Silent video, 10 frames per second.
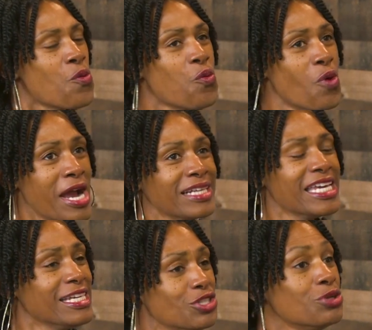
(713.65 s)
What
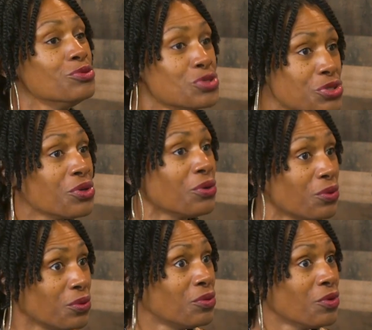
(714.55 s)
can you
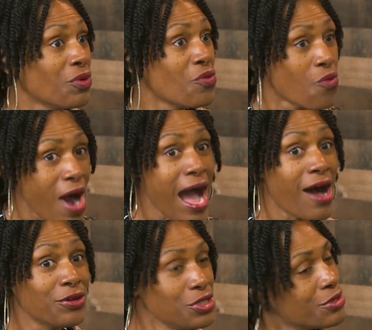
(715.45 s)
do
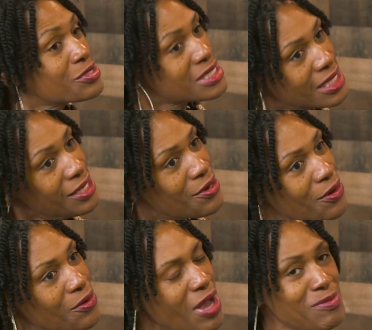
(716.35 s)
while you're
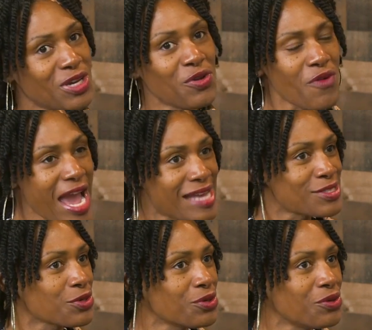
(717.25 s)
single? I'm in grad
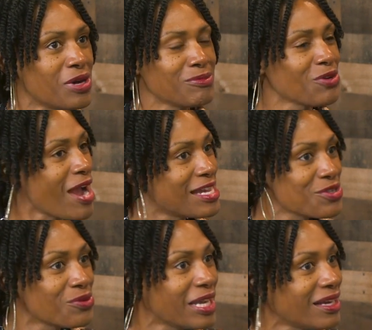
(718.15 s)
school. I'm
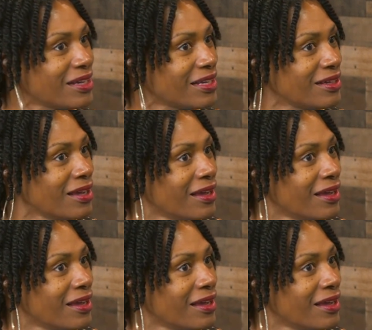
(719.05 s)
graduating.